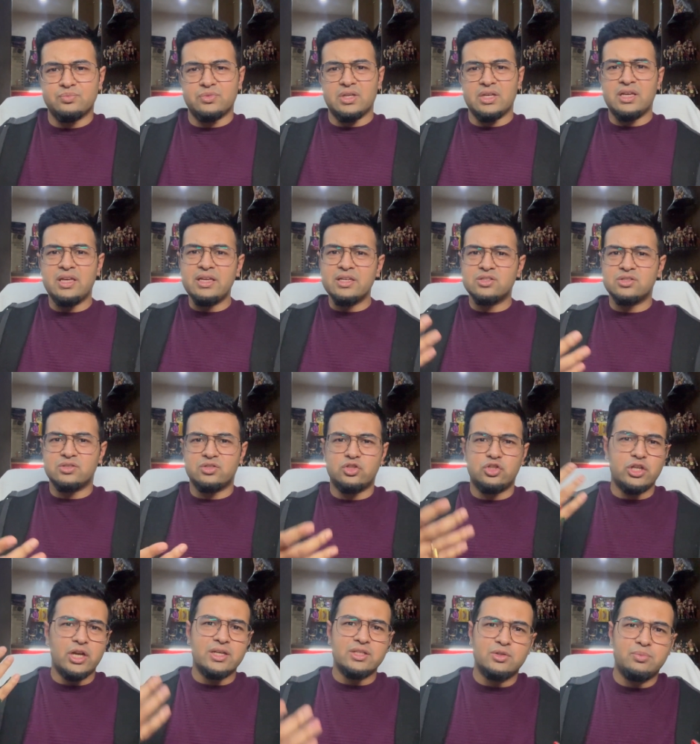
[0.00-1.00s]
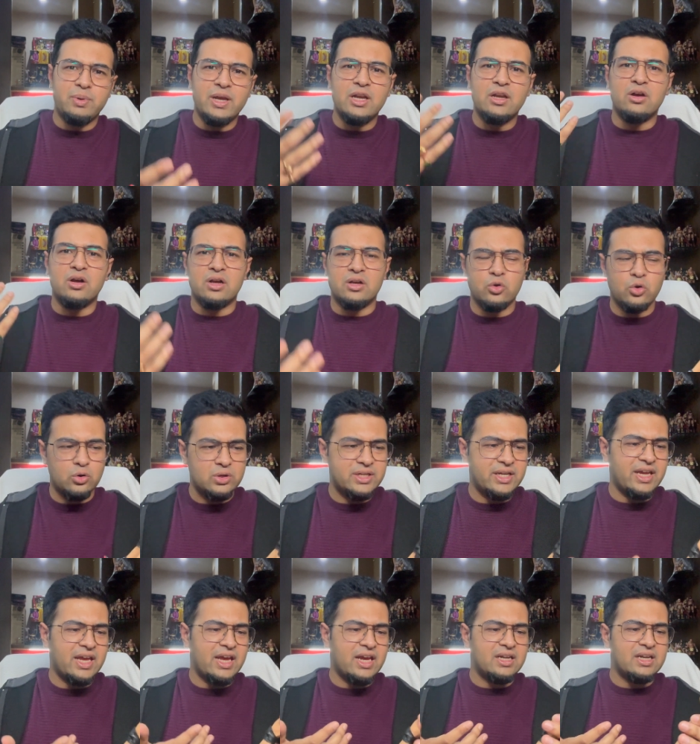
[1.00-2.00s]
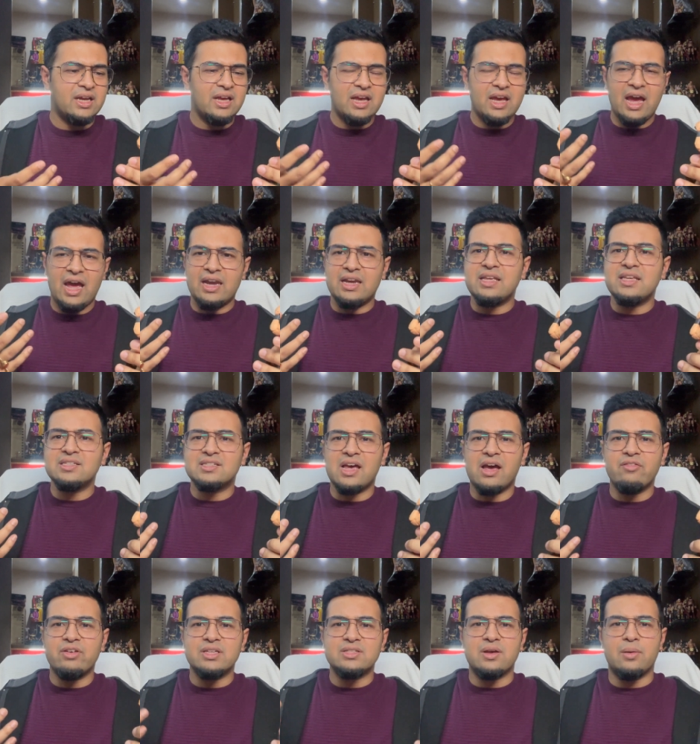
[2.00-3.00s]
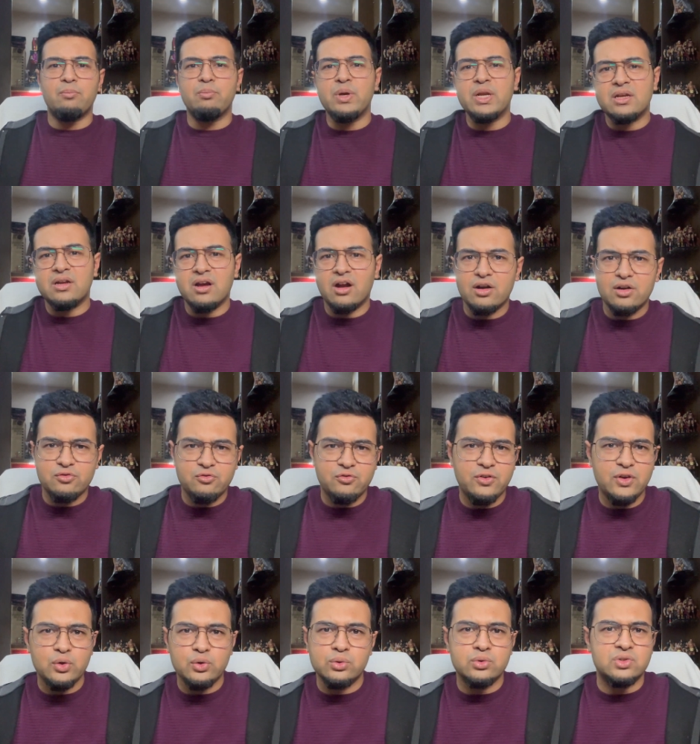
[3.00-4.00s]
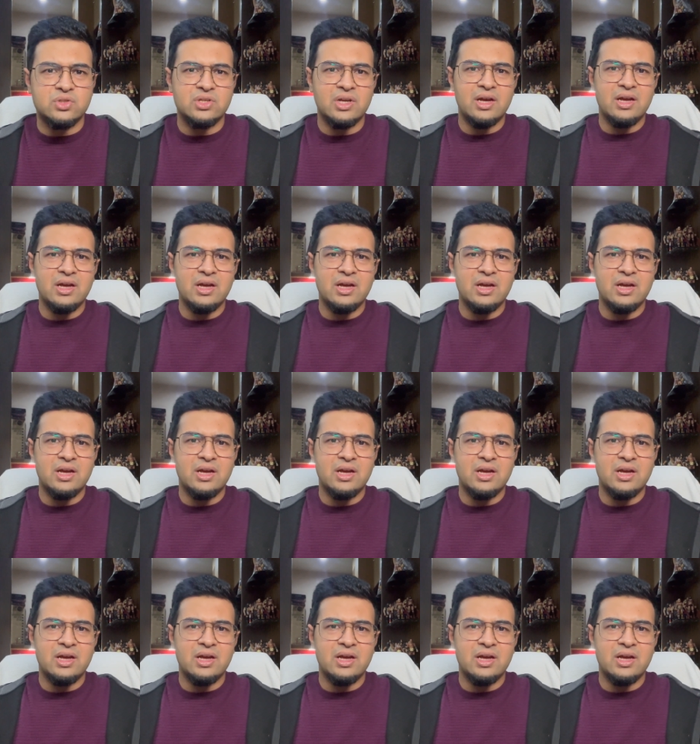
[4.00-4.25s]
He's just been holding it, and he's having some mid-card feuds.